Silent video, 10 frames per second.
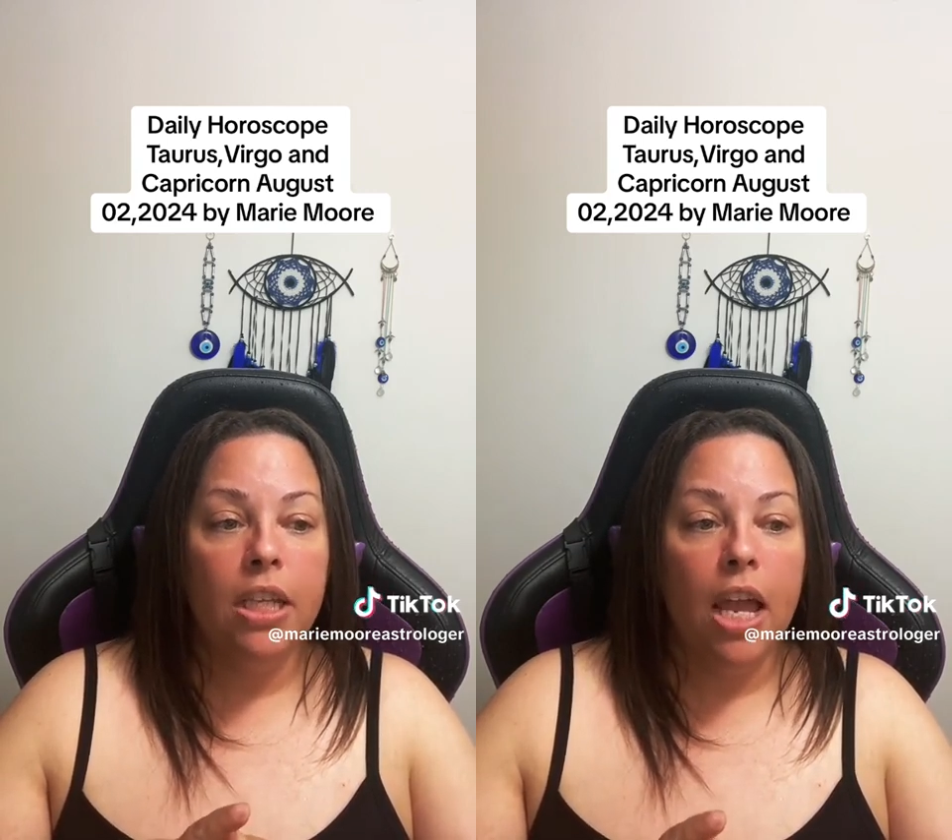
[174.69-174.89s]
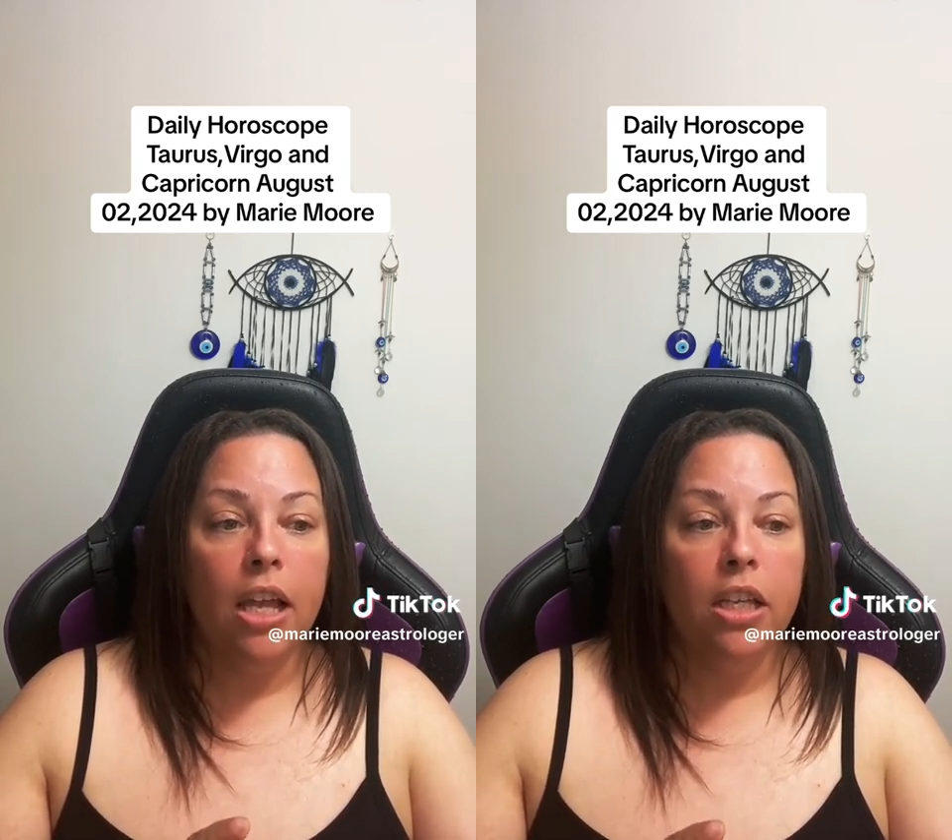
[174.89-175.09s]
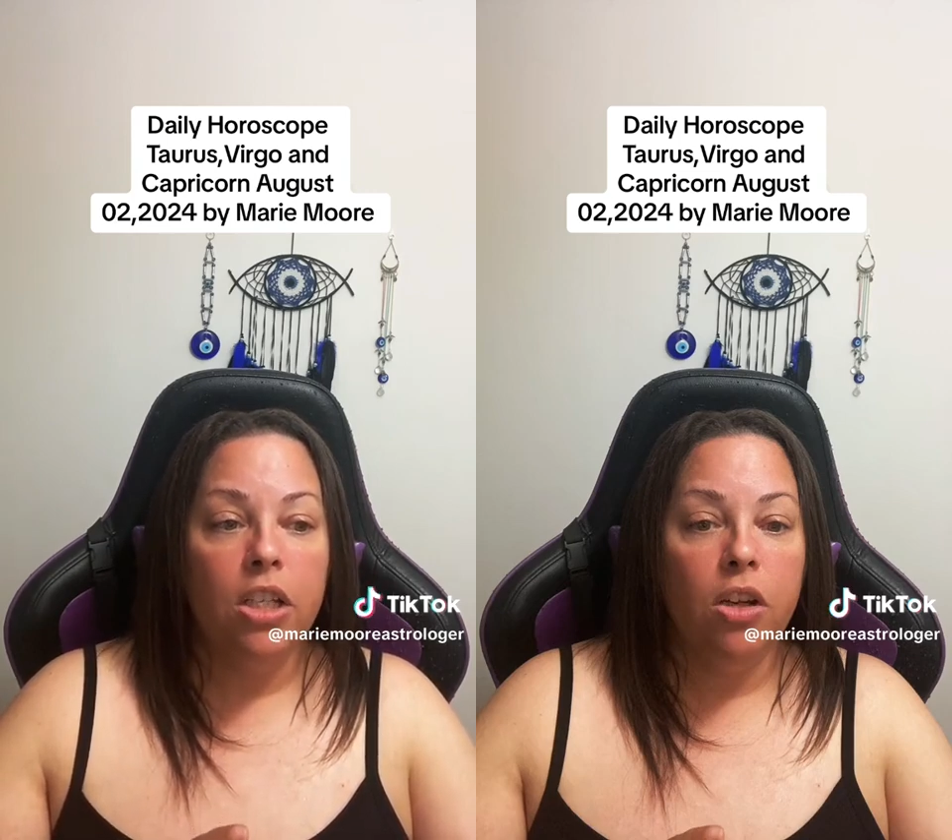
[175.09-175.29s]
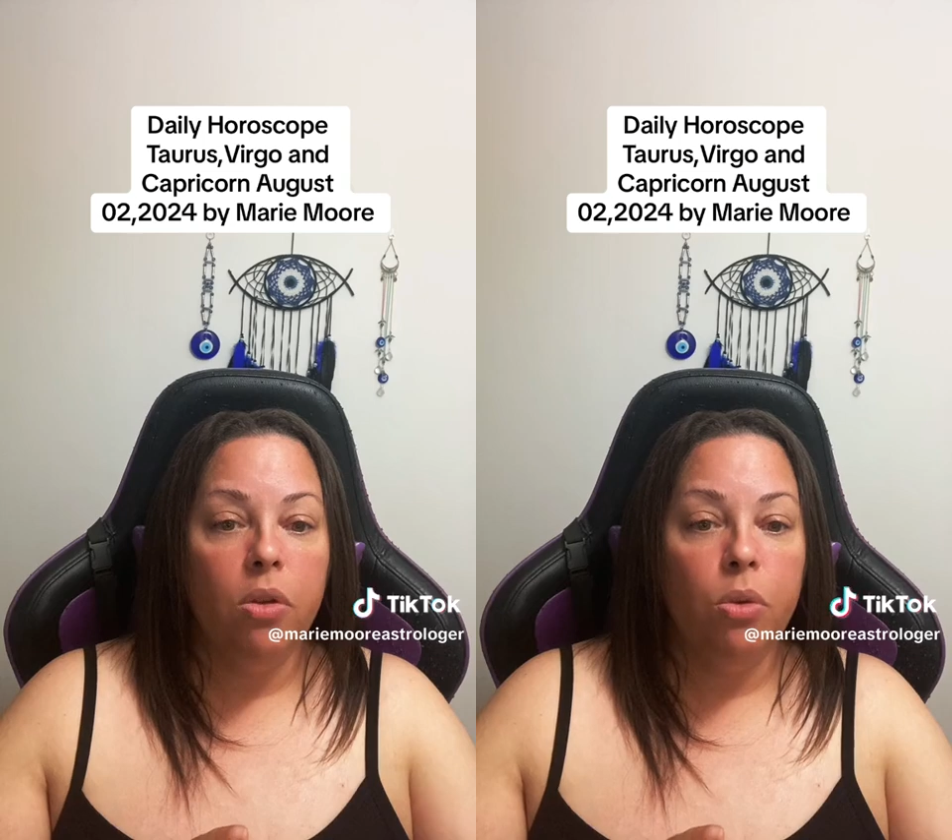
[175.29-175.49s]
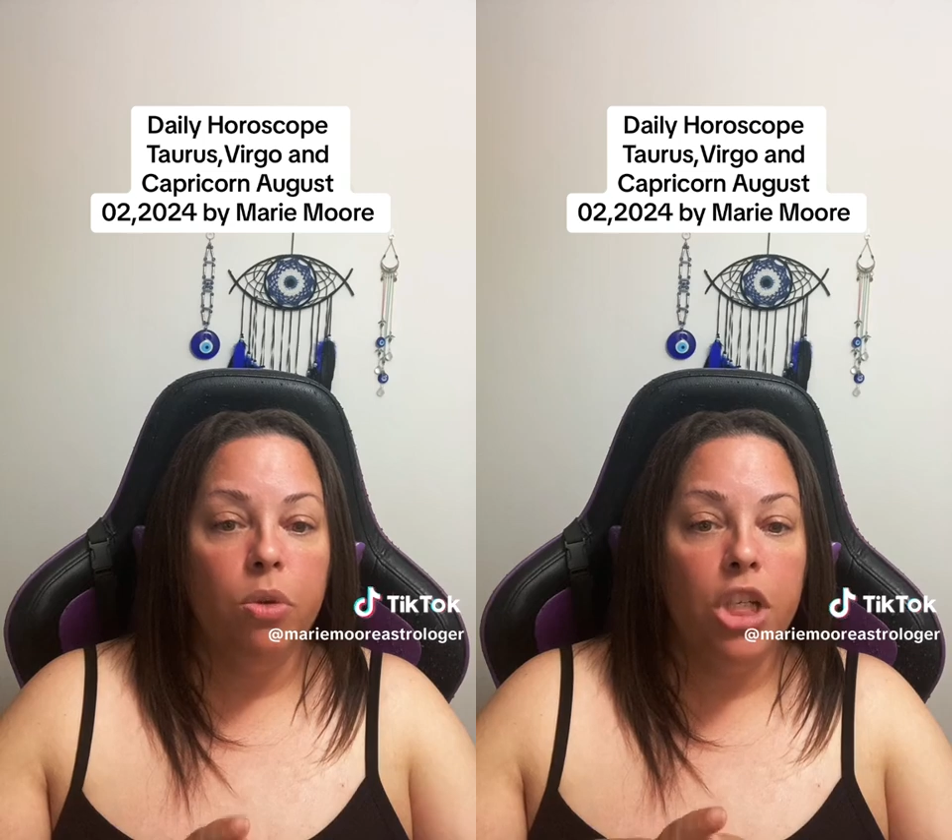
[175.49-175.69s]
likely to go
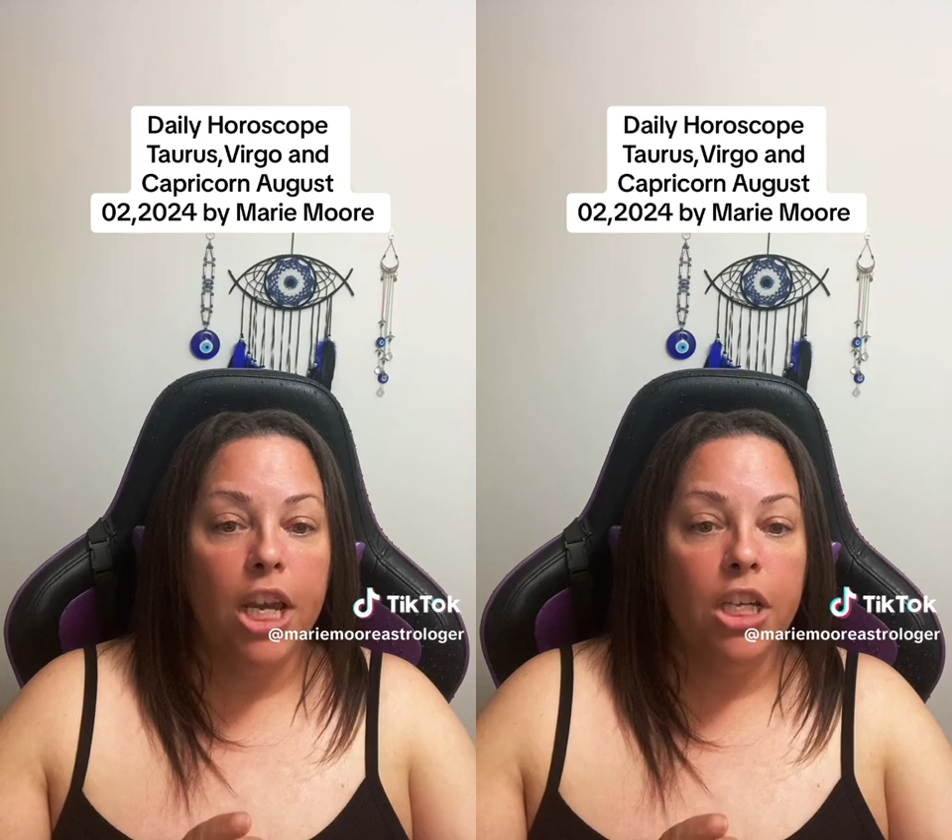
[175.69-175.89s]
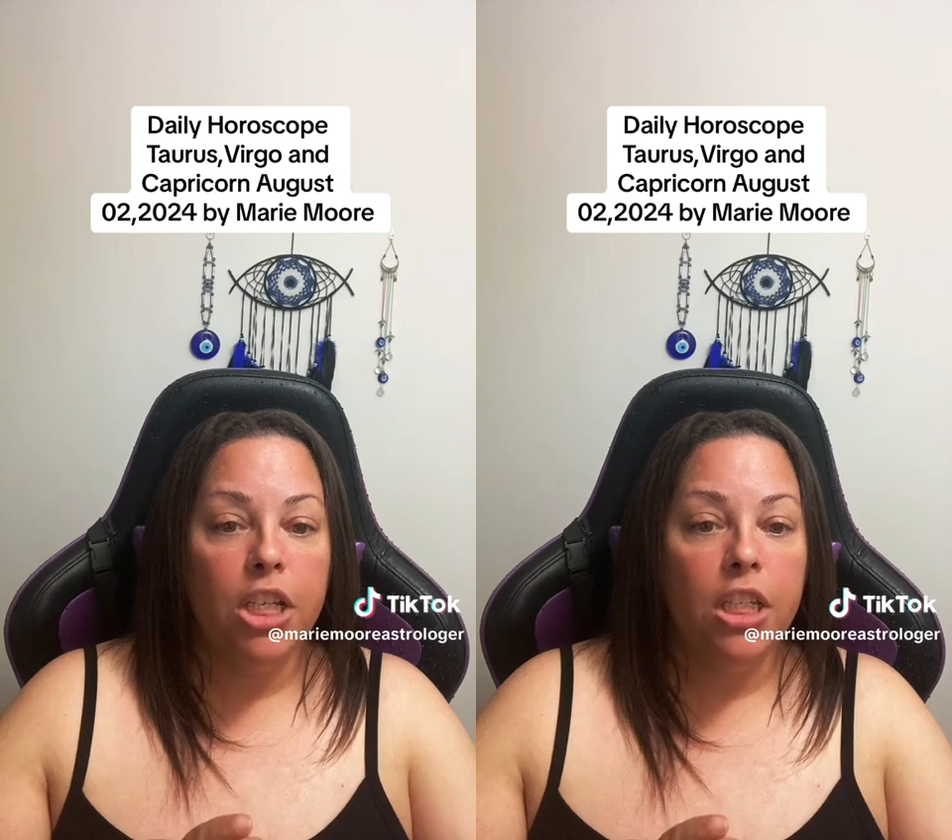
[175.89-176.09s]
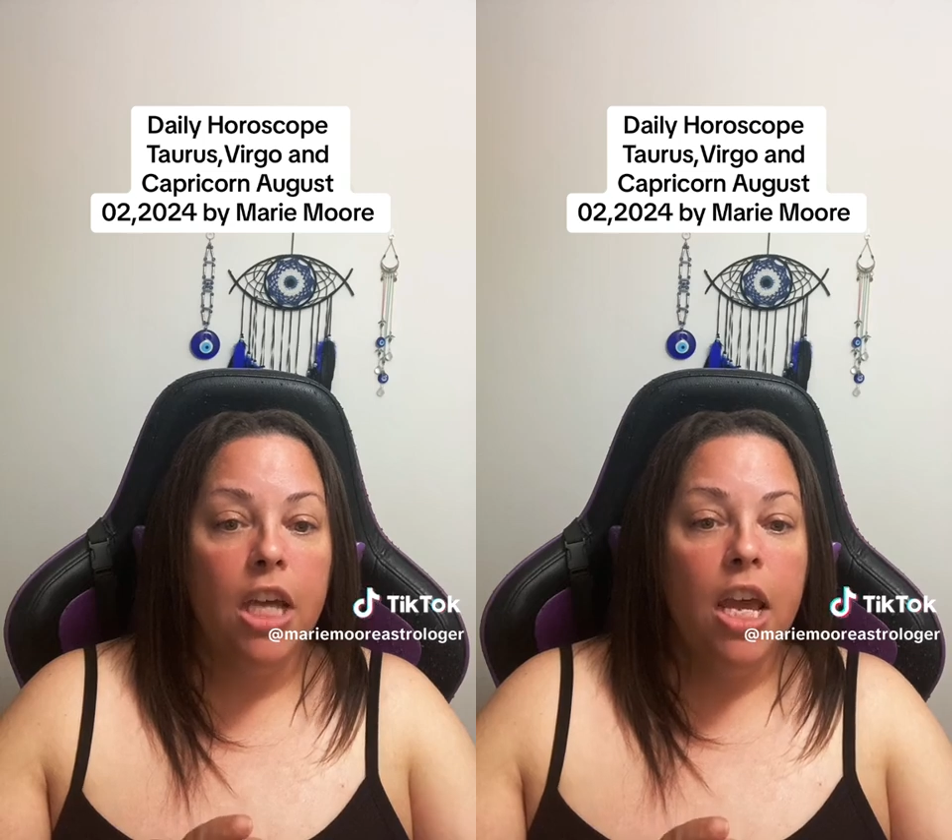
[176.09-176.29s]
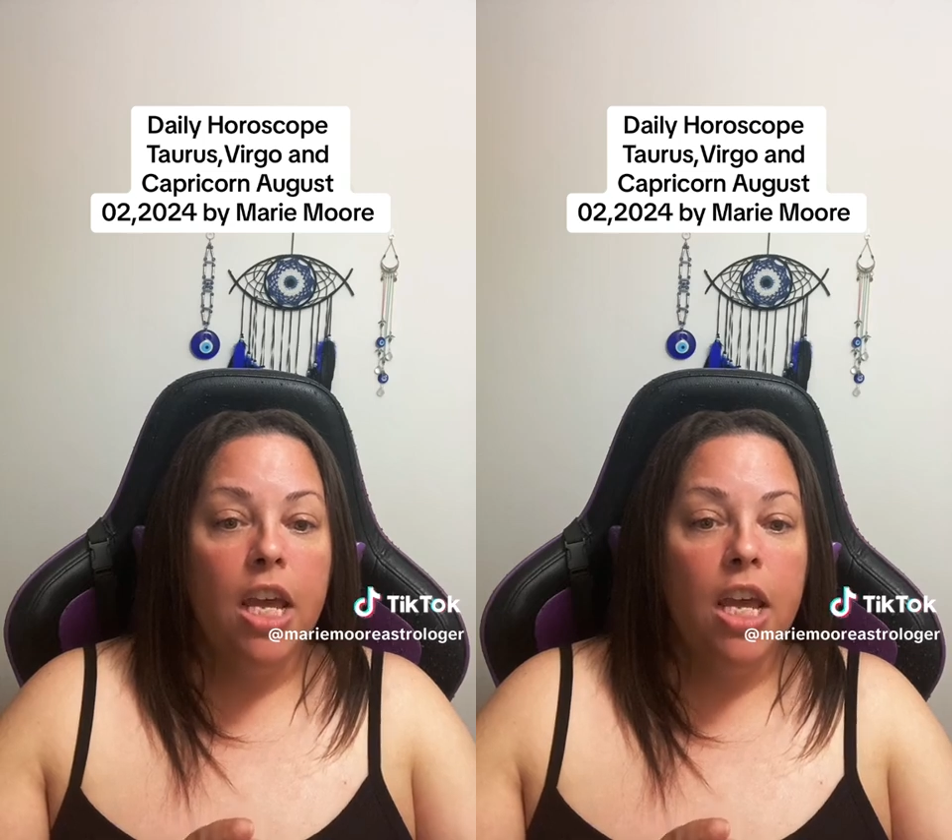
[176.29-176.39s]
through changes,